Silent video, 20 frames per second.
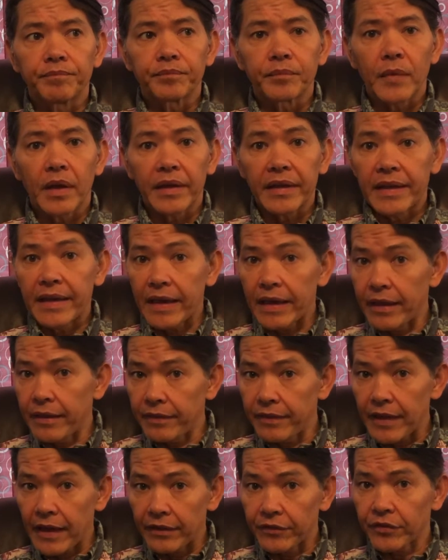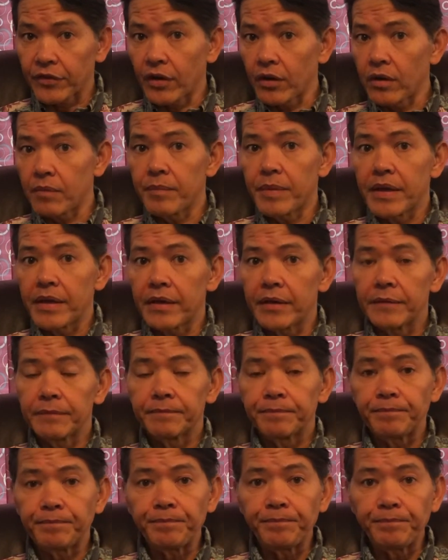Again, that's going to be
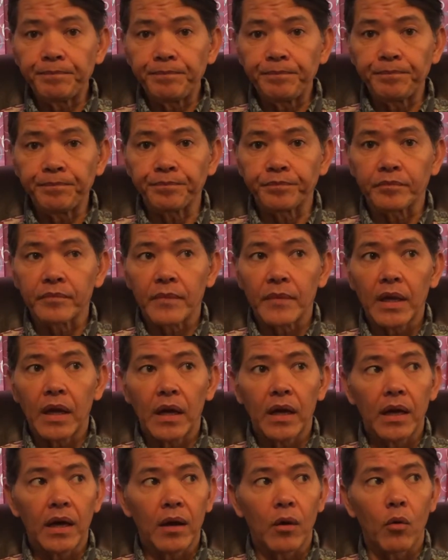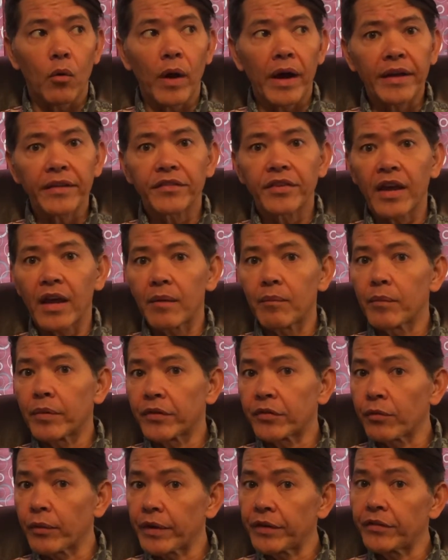Hawaii time
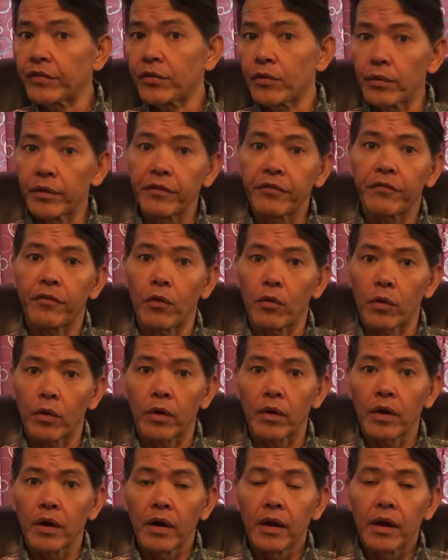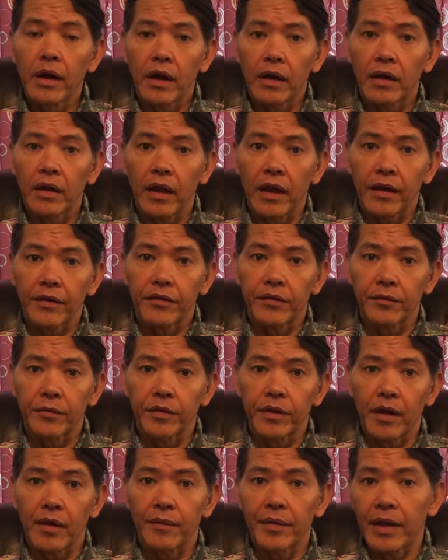between 2 and 4 o'clock
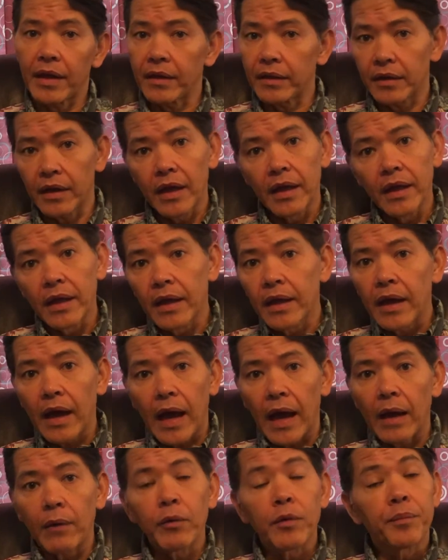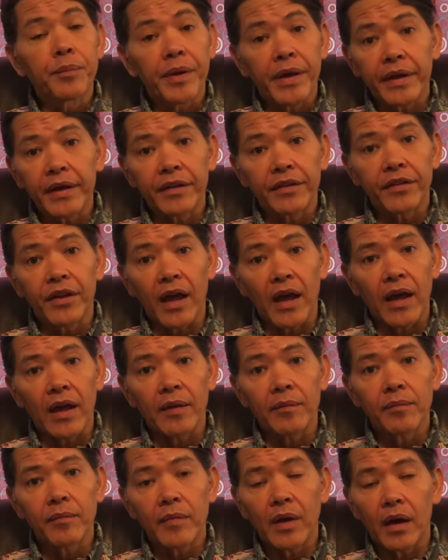sometime. And I would pick a
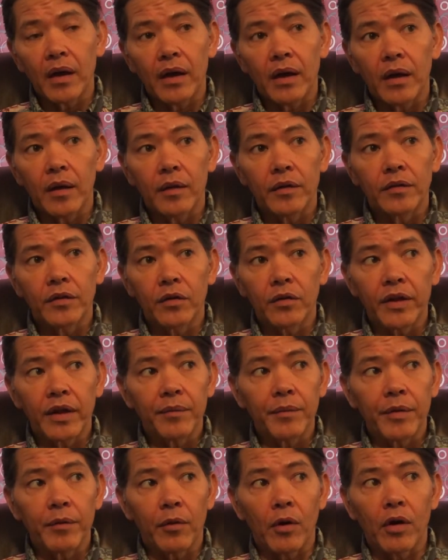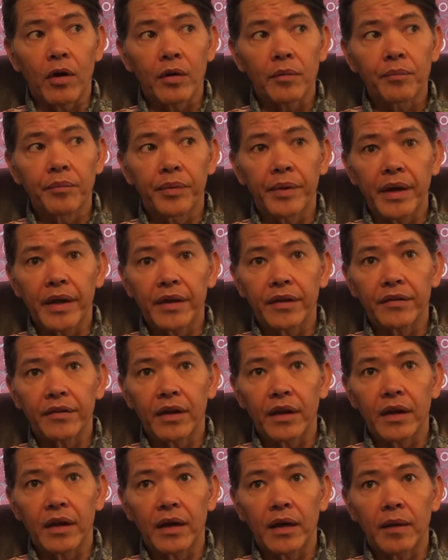time, don't get me wrong, but
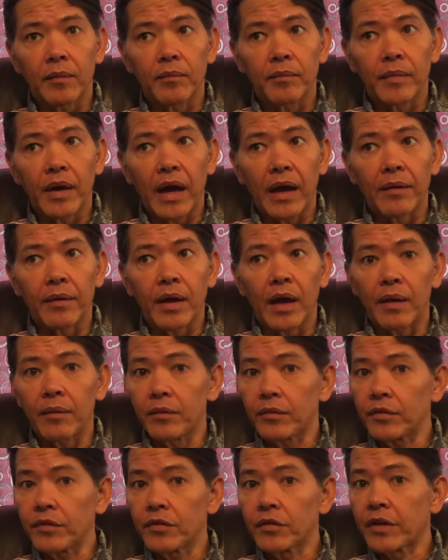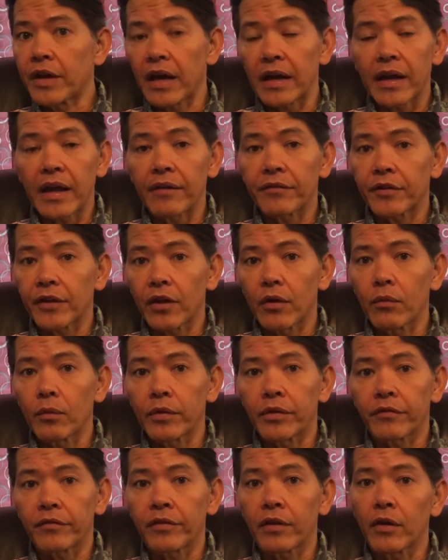you kind of have to go with
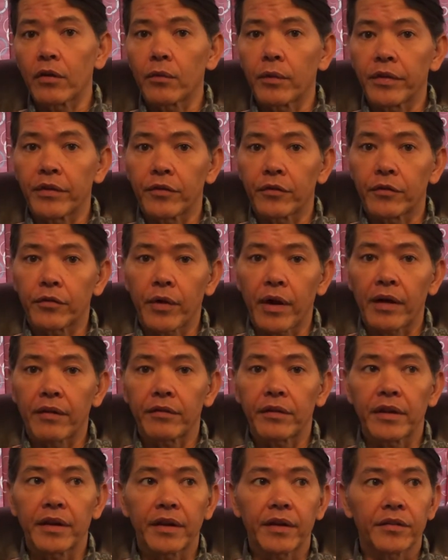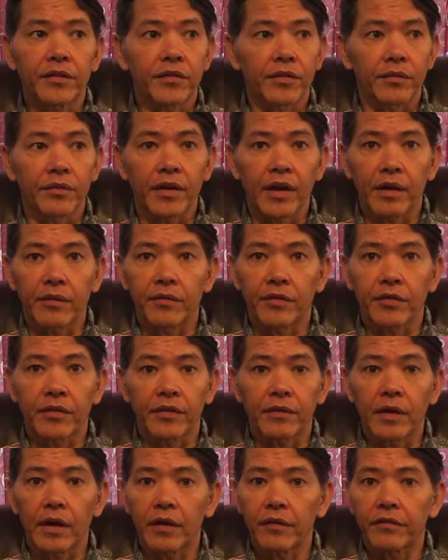the flow when you're traveling. Sometimes
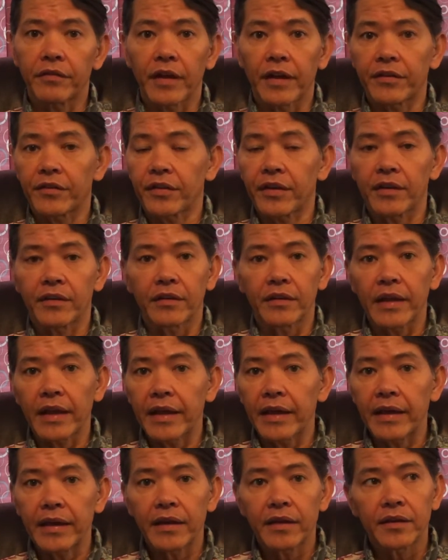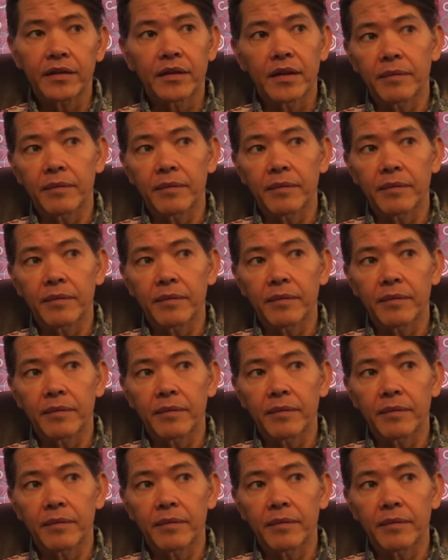flights get delayed, the